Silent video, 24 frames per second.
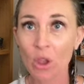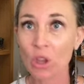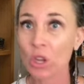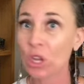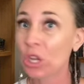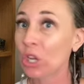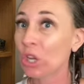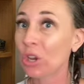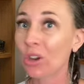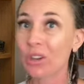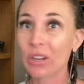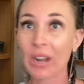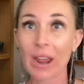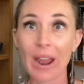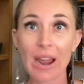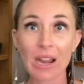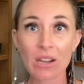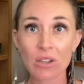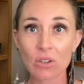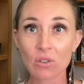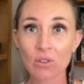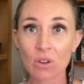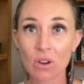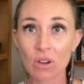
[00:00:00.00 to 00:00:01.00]
You can go to
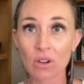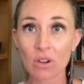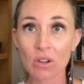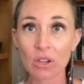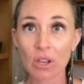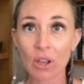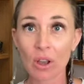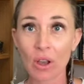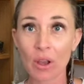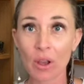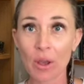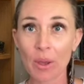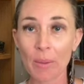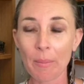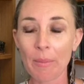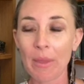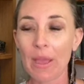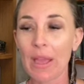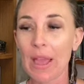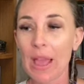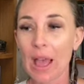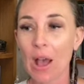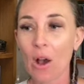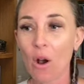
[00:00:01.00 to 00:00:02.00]
astro.com
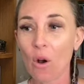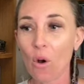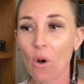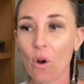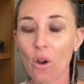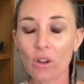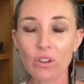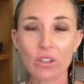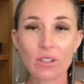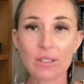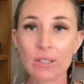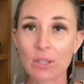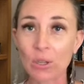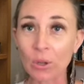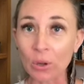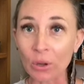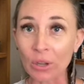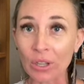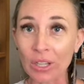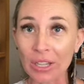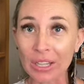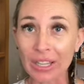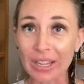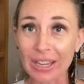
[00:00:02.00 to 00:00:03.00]
or just
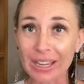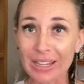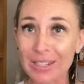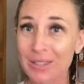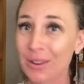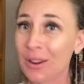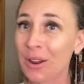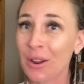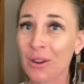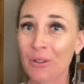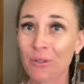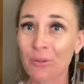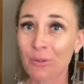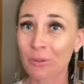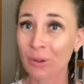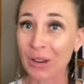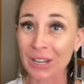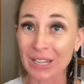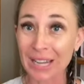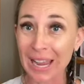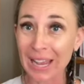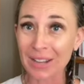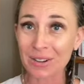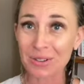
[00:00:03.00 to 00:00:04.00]
Google it,
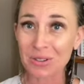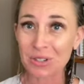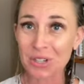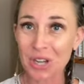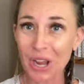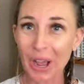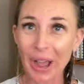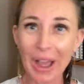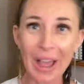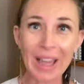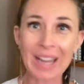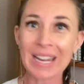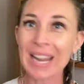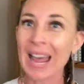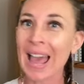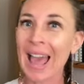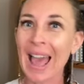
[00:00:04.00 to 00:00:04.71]
free natal chart.